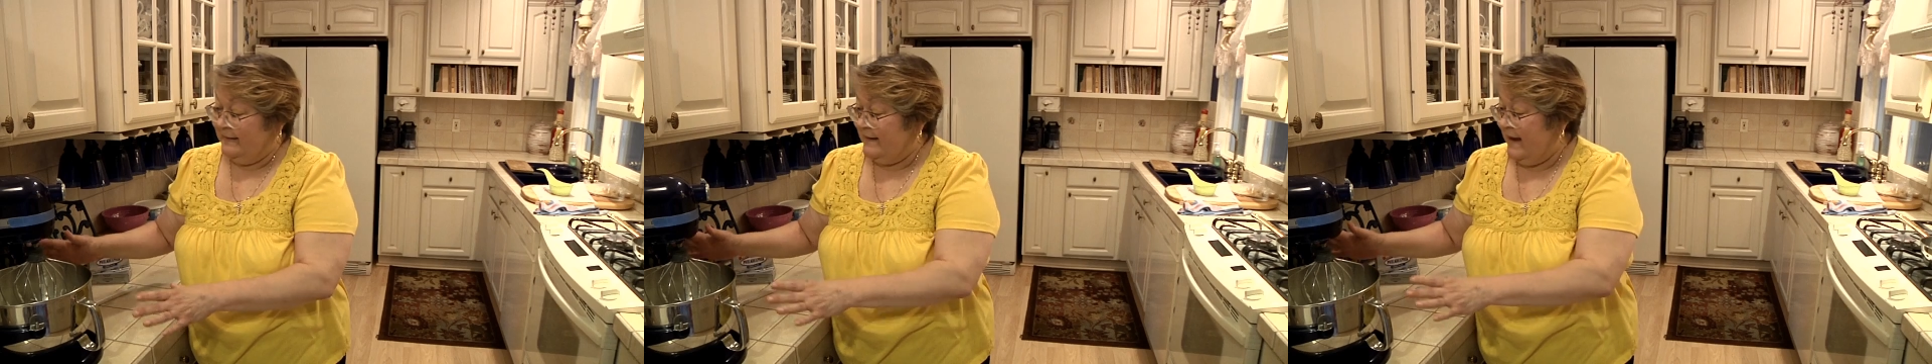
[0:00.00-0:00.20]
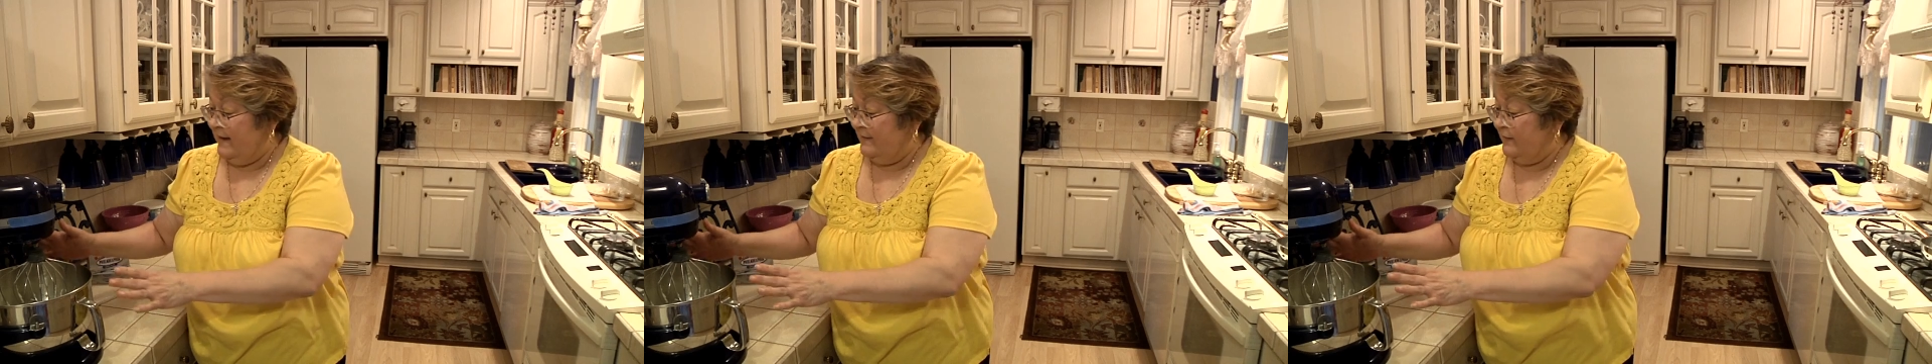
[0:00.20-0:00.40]

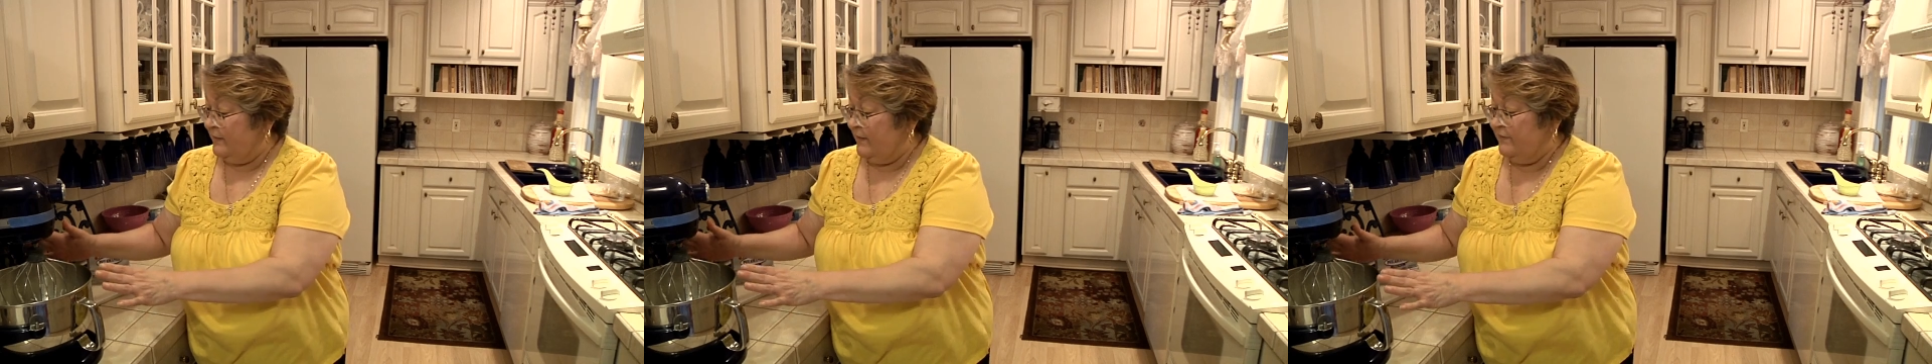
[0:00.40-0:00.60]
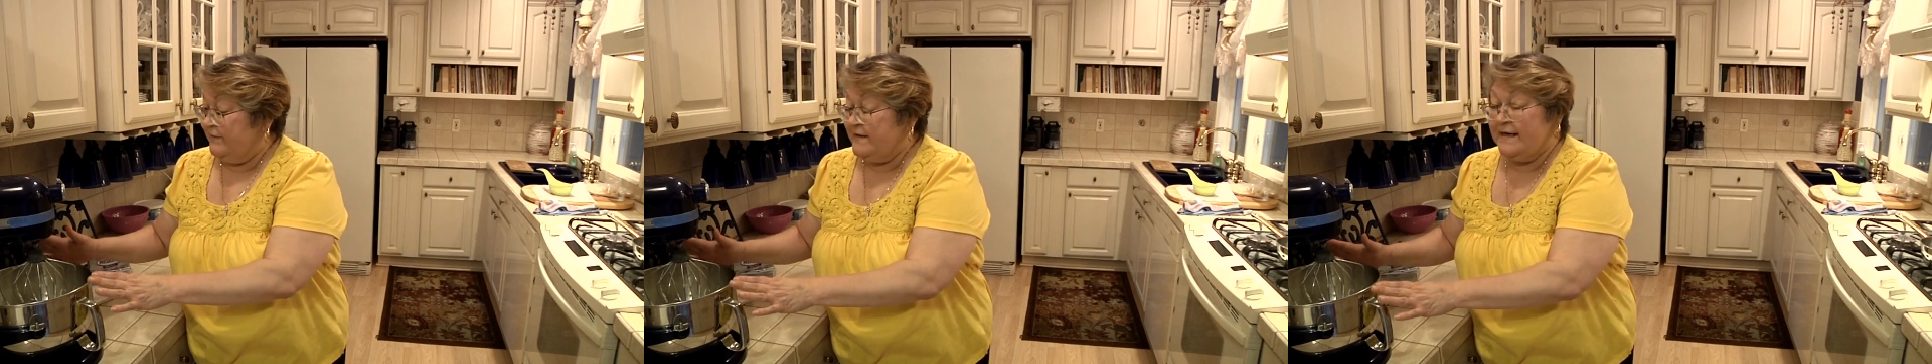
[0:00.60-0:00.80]
Now that
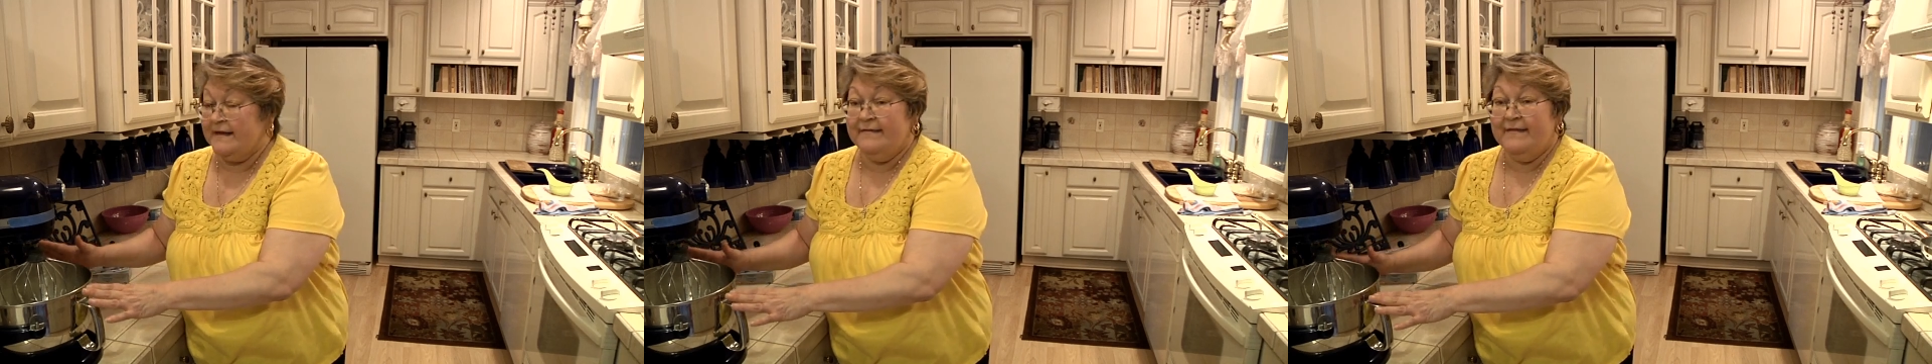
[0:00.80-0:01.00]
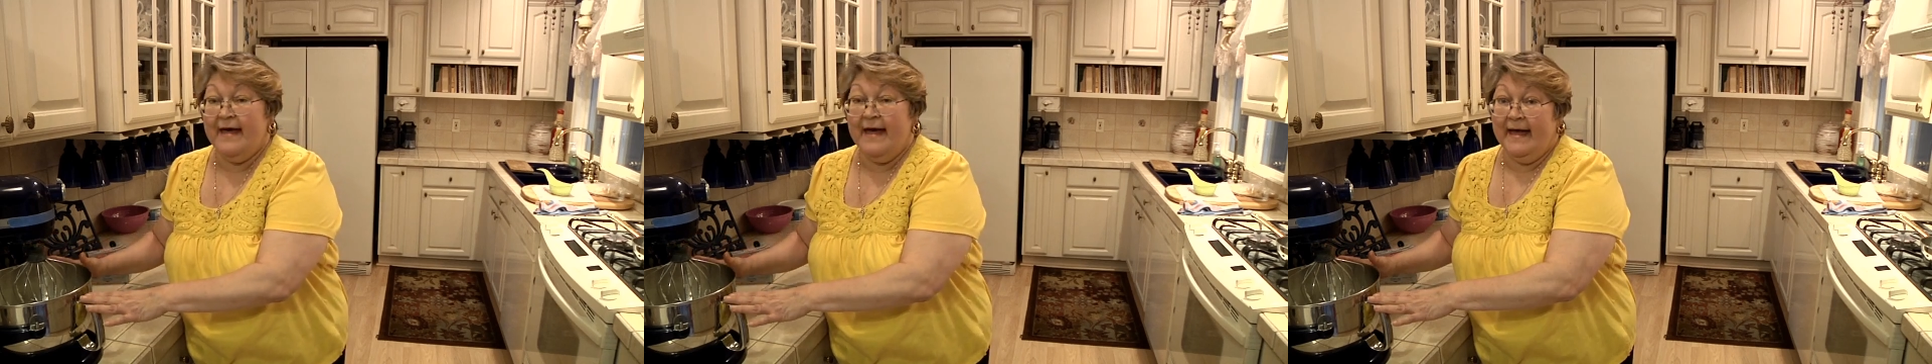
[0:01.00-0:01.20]
we've
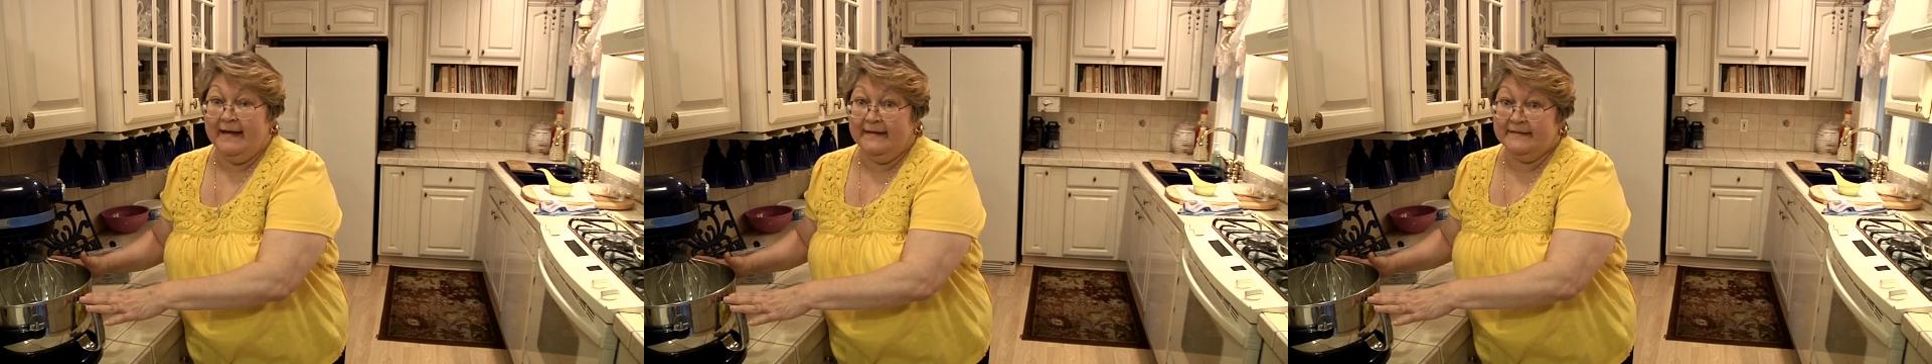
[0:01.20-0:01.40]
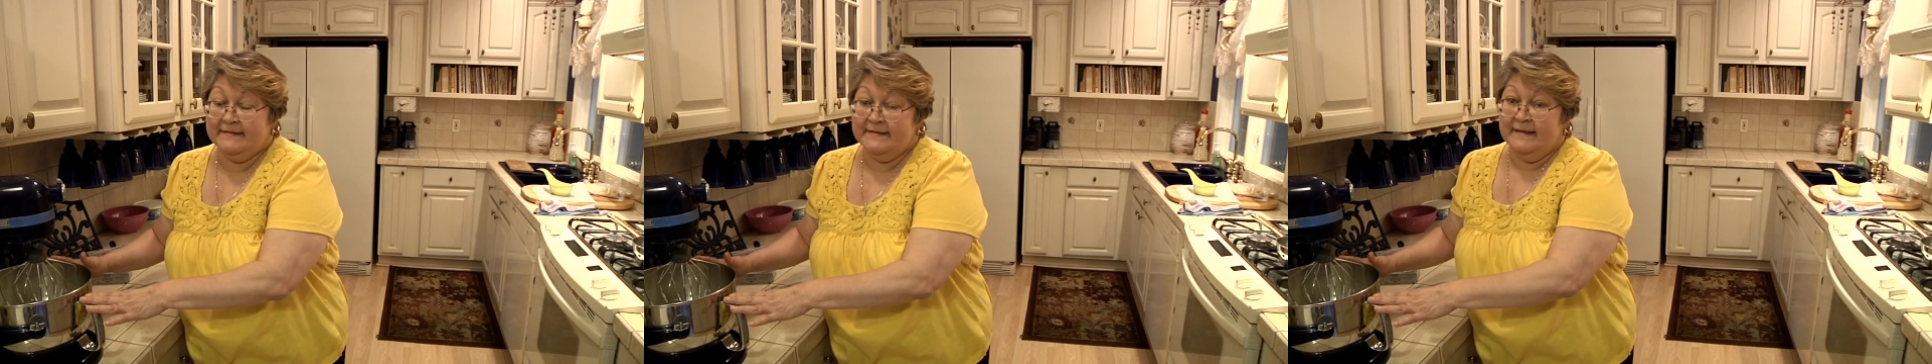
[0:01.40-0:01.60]
done
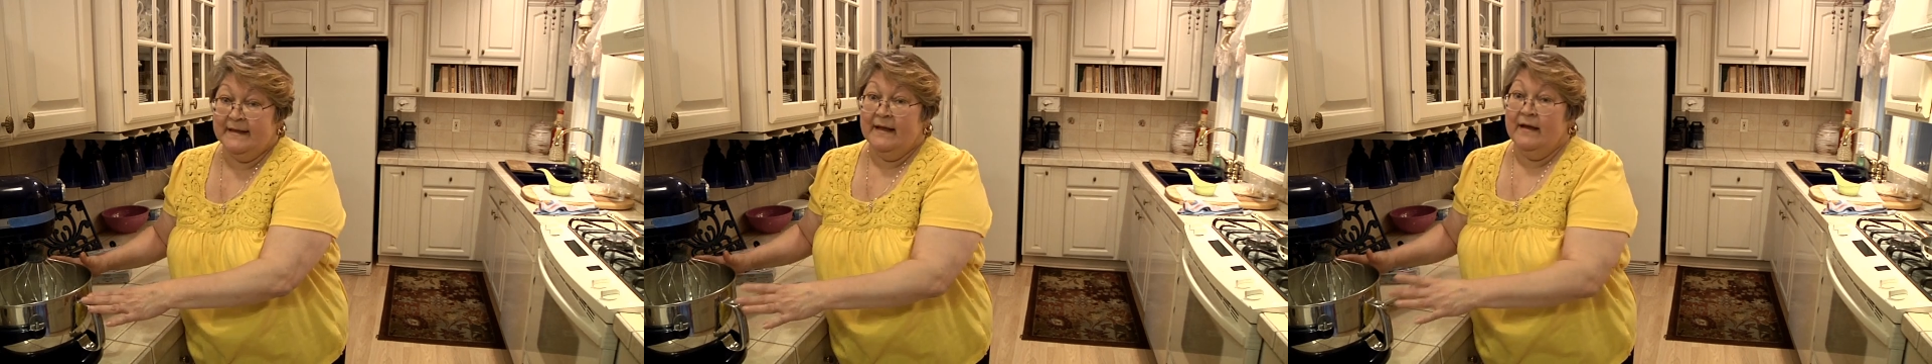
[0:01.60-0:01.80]
that,